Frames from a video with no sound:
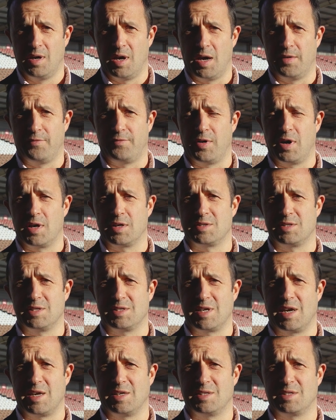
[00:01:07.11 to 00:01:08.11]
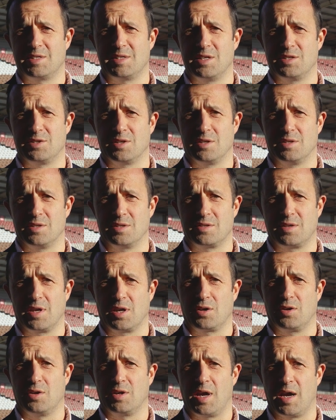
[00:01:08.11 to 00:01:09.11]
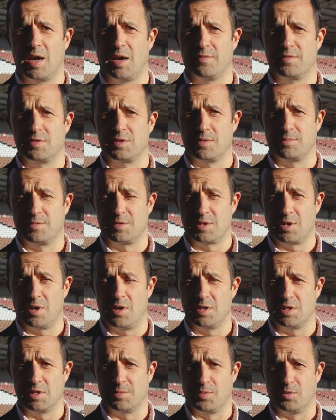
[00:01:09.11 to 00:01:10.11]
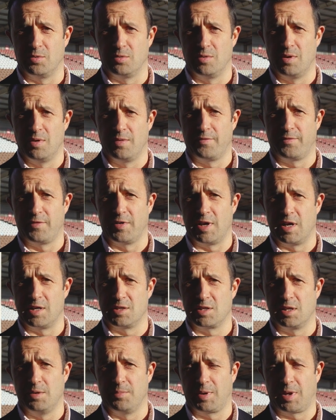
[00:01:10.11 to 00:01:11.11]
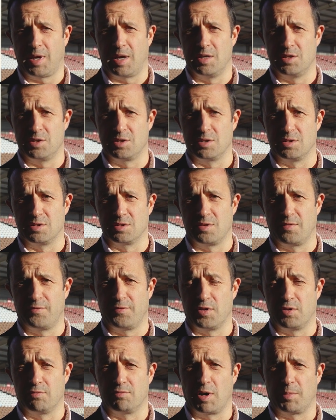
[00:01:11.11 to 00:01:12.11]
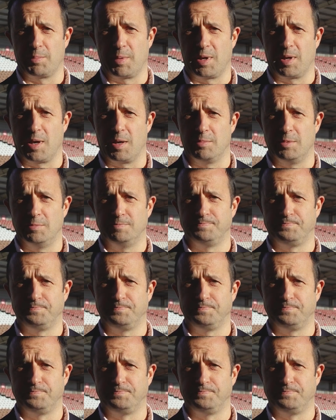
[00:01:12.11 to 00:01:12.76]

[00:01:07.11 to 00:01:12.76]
and for us to take decisions that could have sizable financial implications for the rugby club.